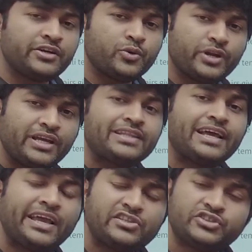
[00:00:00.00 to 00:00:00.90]
during the
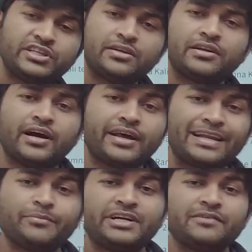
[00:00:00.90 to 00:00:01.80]
ancient, early
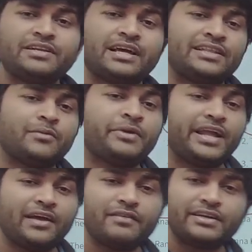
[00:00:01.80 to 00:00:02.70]
medieval and the
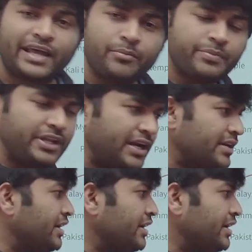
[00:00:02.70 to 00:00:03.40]
medieval time period